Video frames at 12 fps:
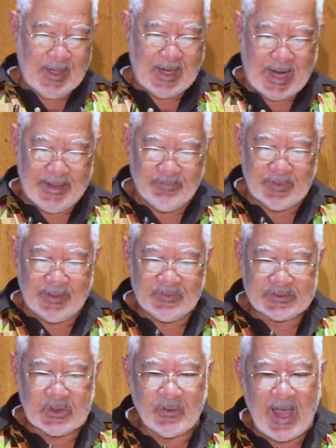I'm
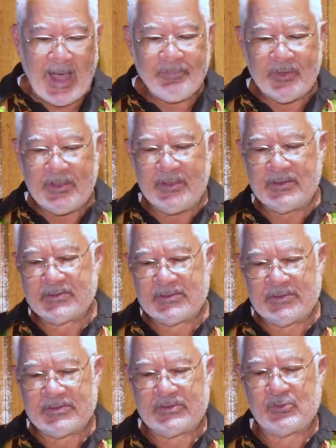so happy.
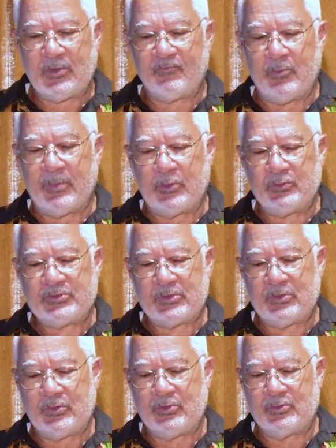It's sort of
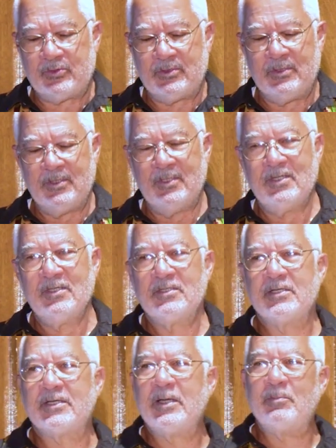emotional
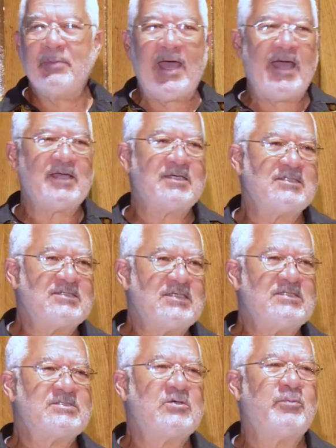to come back and see
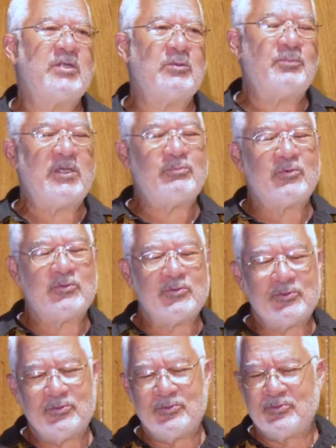so many people
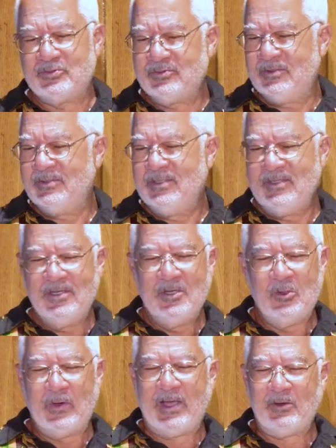
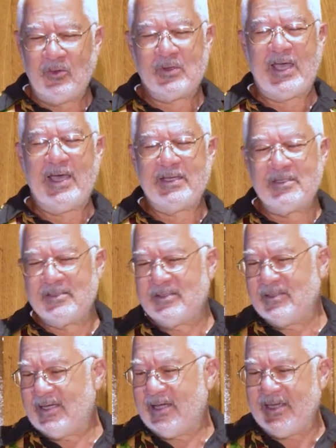who I look at,
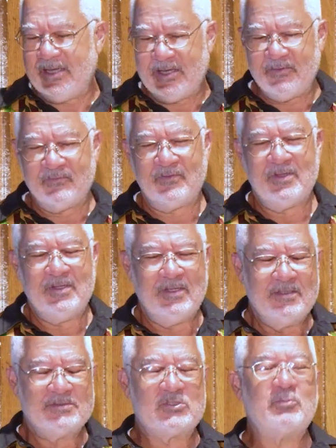and I have
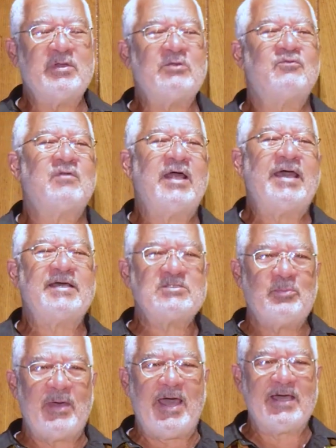so many
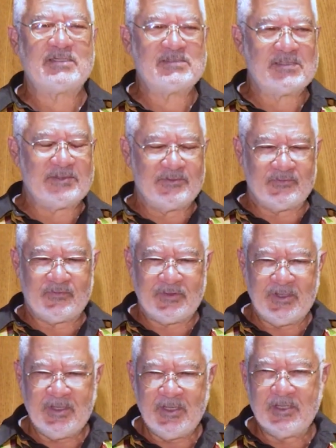flashbacks of
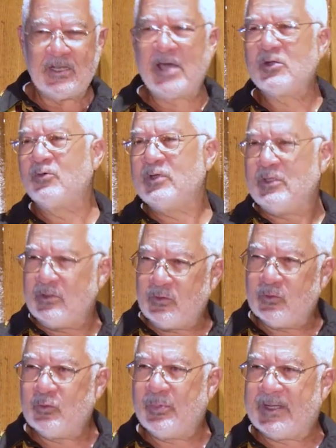not only
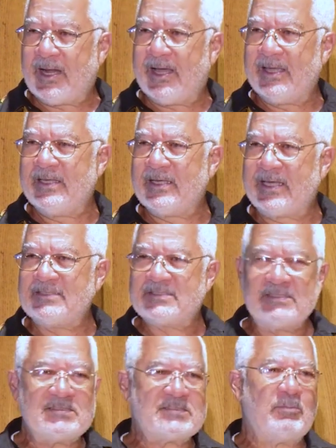you, but I
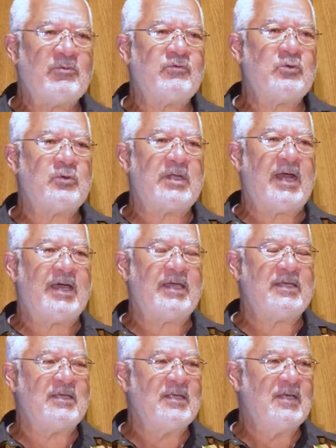see some of you, and I
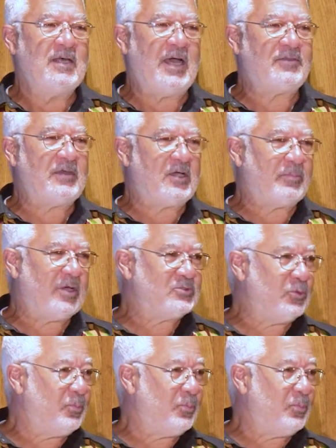think about your